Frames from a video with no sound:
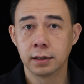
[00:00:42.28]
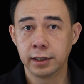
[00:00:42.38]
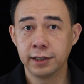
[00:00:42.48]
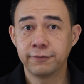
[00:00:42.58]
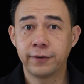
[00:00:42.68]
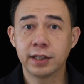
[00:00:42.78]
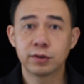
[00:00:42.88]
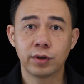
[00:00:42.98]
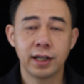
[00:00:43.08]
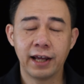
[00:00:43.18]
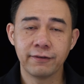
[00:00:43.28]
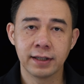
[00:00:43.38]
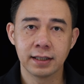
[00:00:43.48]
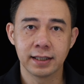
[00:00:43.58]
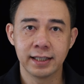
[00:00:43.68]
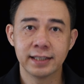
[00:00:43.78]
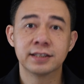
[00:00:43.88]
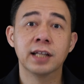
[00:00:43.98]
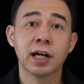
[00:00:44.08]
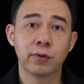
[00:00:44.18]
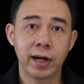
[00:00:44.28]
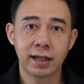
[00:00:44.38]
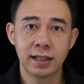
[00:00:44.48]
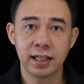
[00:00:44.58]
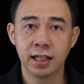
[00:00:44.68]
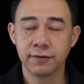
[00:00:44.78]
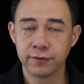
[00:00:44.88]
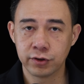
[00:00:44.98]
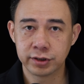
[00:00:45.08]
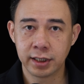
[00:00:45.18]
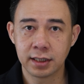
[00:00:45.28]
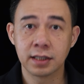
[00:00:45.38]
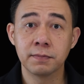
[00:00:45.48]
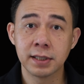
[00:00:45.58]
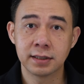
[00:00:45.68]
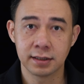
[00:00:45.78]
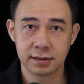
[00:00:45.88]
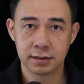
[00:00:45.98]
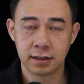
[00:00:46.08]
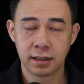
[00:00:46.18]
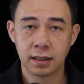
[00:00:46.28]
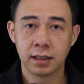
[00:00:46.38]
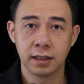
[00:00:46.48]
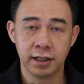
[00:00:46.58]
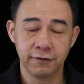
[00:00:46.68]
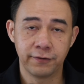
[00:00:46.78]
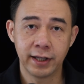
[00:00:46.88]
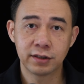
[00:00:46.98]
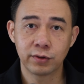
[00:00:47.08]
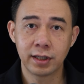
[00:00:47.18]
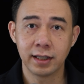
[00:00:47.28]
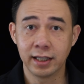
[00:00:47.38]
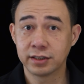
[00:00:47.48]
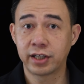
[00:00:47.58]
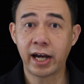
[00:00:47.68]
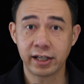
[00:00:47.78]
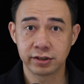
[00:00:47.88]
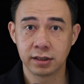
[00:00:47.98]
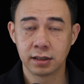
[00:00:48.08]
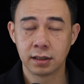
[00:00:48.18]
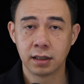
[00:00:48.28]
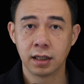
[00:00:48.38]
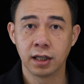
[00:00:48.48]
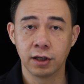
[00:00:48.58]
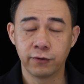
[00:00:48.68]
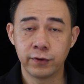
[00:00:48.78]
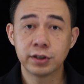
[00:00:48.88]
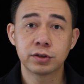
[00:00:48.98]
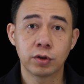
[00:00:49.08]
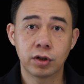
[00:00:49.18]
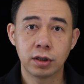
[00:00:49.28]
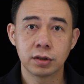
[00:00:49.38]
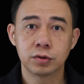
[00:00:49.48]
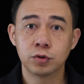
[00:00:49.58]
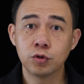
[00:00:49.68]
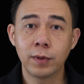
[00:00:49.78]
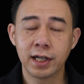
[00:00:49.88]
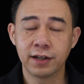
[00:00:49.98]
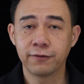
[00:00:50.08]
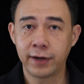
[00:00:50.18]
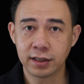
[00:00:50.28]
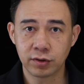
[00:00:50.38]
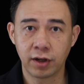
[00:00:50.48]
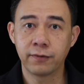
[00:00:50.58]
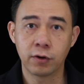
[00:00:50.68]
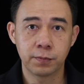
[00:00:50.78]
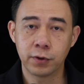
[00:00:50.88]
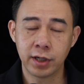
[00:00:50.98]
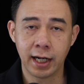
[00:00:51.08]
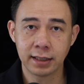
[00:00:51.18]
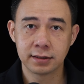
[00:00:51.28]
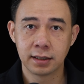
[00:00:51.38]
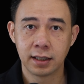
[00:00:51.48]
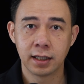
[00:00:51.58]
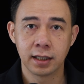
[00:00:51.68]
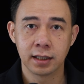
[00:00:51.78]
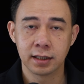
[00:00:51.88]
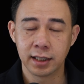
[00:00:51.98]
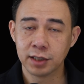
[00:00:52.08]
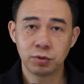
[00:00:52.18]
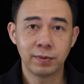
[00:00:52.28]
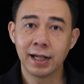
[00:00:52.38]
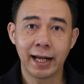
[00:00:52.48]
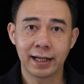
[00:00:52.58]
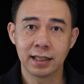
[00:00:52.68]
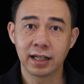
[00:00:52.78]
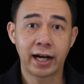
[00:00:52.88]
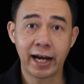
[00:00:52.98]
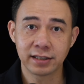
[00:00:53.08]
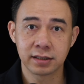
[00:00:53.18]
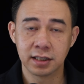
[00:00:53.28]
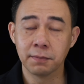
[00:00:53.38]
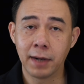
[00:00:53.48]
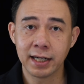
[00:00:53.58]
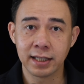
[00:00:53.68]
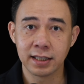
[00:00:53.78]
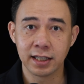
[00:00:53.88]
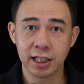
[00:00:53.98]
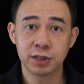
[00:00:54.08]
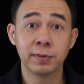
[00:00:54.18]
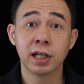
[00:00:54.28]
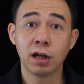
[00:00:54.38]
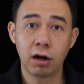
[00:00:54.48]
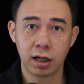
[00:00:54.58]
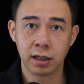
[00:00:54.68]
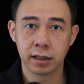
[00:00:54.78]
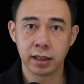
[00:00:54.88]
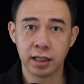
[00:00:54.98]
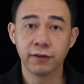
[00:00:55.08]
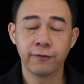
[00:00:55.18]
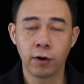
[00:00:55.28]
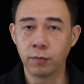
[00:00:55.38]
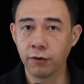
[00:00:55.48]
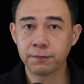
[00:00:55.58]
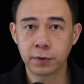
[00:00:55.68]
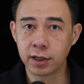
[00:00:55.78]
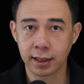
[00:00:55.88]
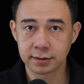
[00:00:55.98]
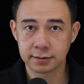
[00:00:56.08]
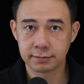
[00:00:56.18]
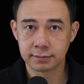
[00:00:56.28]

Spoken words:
Inventory level is directly influencing the business. Inventory is cash. If we store too many inventory of our products, it will be like the cash, the money, is being locked in the form of products.